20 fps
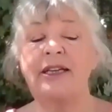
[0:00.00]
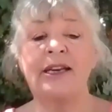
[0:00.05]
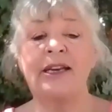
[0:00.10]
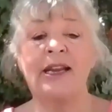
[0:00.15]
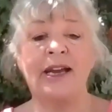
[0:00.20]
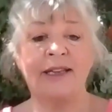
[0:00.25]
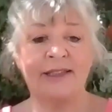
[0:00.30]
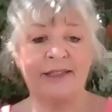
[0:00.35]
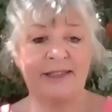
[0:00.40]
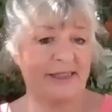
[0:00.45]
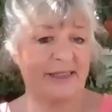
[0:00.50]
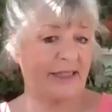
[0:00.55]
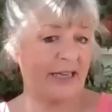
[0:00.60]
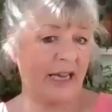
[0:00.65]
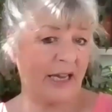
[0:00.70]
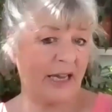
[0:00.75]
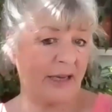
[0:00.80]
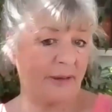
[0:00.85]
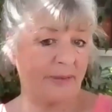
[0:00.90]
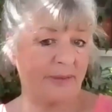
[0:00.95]

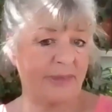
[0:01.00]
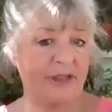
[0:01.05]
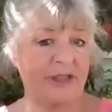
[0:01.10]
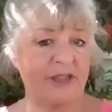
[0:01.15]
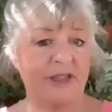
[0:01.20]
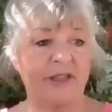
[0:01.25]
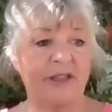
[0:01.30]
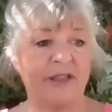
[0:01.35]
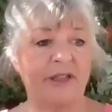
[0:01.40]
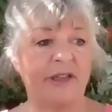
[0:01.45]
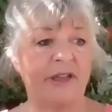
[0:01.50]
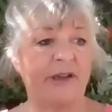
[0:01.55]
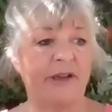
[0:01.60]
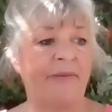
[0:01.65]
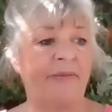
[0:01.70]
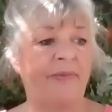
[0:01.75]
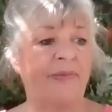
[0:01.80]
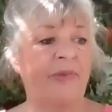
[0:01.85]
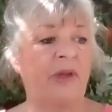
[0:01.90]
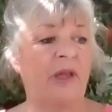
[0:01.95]
landscapes
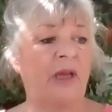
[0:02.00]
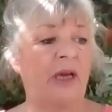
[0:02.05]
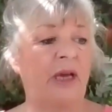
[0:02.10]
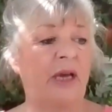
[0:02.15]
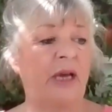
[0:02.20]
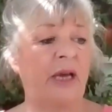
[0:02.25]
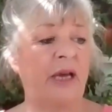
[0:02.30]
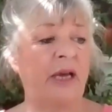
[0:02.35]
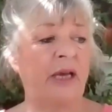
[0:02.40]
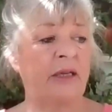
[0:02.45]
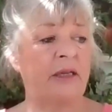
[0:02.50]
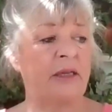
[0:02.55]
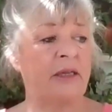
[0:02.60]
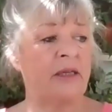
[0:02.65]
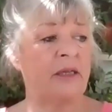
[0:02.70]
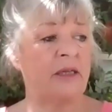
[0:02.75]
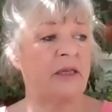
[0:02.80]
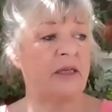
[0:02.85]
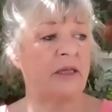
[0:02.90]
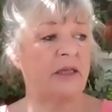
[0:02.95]

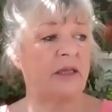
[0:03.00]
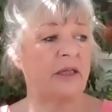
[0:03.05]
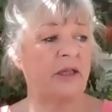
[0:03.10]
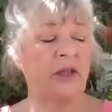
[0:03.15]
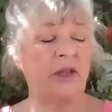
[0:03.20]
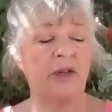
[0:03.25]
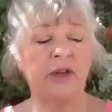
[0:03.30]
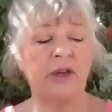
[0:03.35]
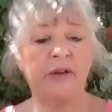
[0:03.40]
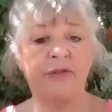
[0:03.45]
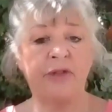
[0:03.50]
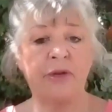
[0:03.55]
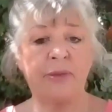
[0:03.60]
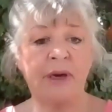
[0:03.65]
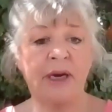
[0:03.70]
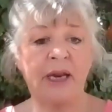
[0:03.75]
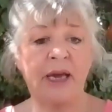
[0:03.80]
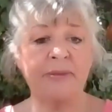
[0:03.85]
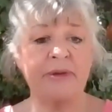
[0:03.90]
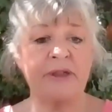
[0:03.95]
and you give them
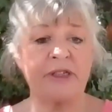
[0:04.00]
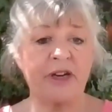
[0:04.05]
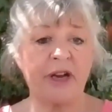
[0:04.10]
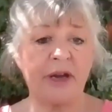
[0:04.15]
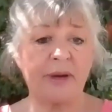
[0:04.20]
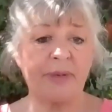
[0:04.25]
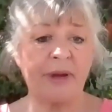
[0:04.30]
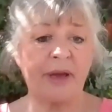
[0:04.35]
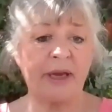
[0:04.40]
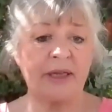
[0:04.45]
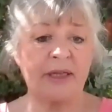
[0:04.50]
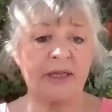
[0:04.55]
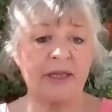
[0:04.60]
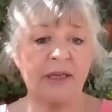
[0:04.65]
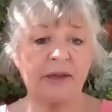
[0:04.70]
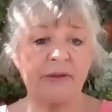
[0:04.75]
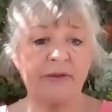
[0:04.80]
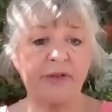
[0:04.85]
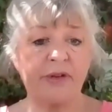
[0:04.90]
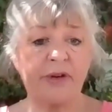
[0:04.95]
an abstract
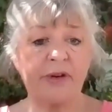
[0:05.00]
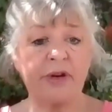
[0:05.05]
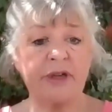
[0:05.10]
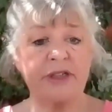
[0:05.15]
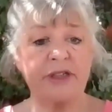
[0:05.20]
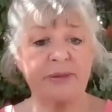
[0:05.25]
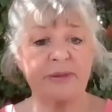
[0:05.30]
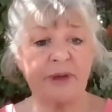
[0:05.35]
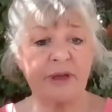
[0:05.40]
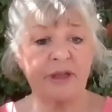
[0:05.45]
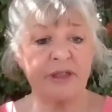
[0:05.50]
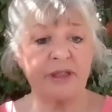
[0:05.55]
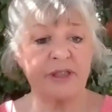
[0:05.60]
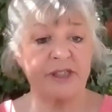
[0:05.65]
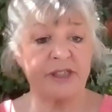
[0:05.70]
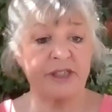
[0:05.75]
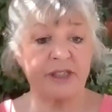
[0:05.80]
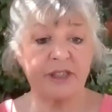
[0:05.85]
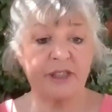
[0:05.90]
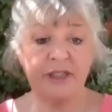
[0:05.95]
painting for
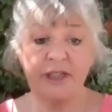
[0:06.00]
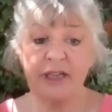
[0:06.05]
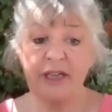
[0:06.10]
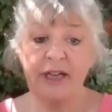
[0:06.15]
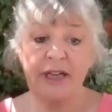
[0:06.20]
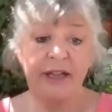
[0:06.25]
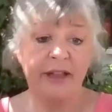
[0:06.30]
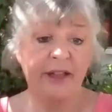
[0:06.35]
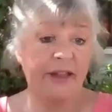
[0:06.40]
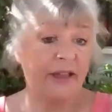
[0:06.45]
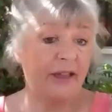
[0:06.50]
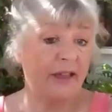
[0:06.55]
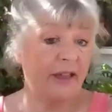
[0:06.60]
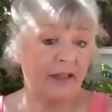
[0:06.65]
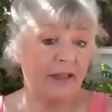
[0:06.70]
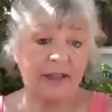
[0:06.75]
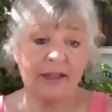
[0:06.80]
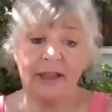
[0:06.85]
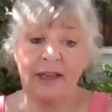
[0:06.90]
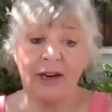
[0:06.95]
Christmas,
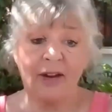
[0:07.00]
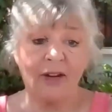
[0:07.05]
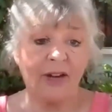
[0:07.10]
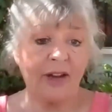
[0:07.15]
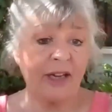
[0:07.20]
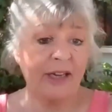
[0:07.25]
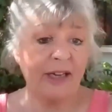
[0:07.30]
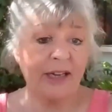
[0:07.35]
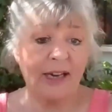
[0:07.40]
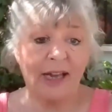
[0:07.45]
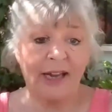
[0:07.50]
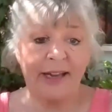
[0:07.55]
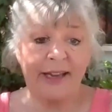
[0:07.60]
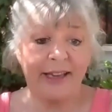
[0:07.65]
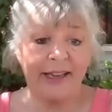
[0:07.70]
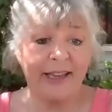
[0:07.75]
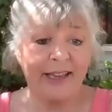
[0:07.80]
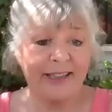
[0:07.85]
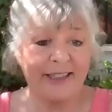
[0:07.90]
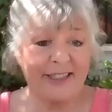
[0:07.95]
they're not going to like